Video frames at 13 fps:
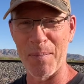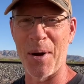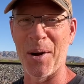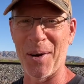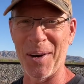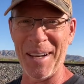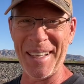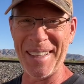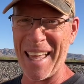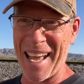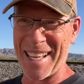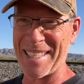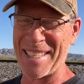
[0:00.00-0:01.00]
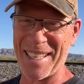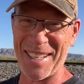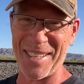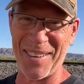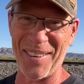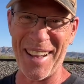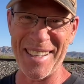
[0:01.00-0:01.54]
her in that
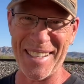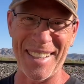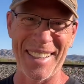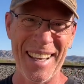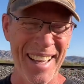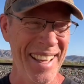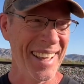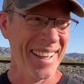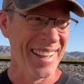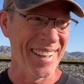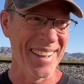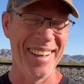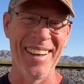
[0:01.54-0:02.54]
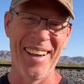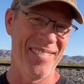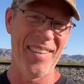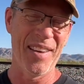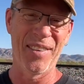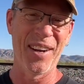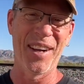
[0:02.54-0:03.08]
situation. I'm
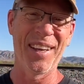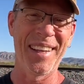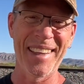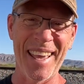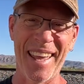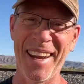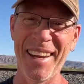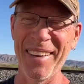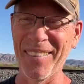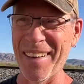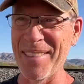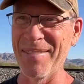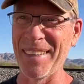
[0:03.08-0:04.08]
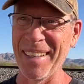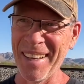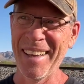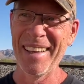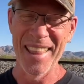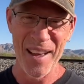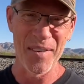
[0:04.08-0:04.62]
not very good at that anyway, but
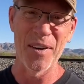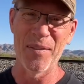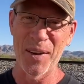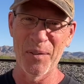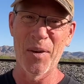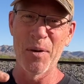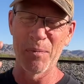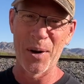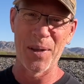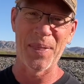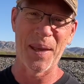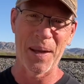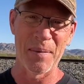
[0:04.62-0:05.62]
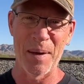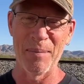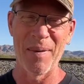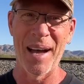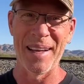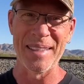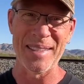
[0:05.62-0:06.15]
that would have been one more thing on my
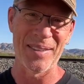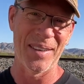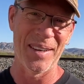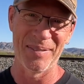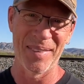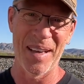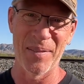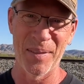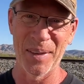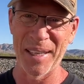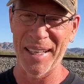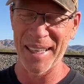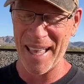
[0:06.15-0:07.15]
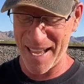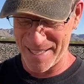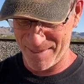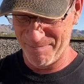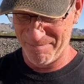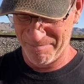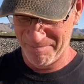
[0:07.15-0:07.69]
mind. So I'm really glad
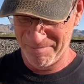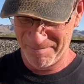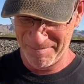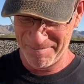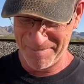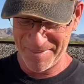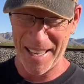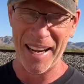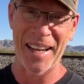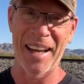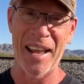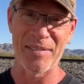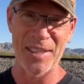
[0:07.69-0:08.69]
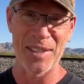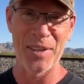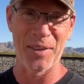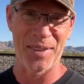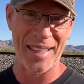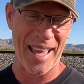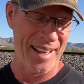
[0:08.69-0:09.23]
that I didn't have to deal
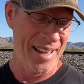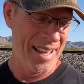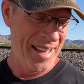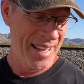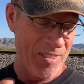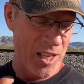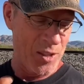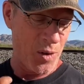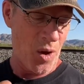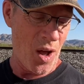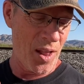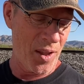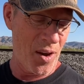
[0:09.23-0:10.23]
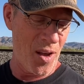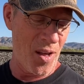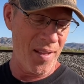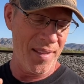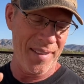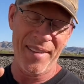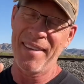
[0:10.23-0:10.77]
with that. So all in
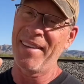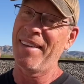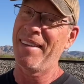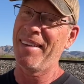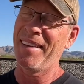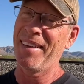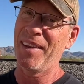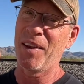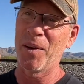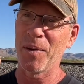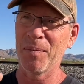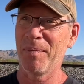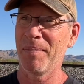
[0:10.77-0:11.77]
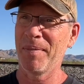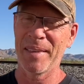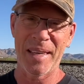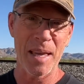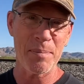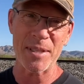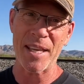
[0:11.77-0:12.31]
all, you know,
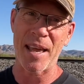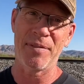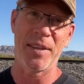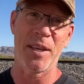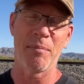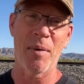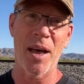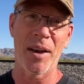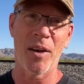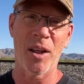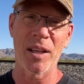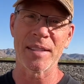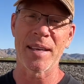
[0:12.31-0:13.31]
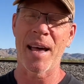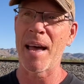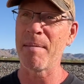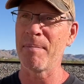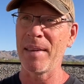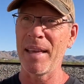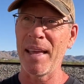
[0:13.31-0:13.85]
keep safety in mind all the
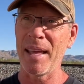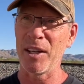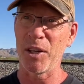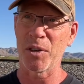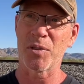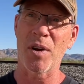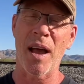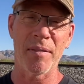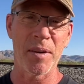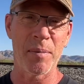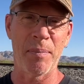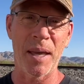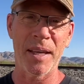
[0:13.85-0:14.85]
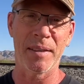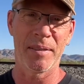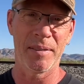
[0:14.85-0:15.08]
time, and you're driving a big,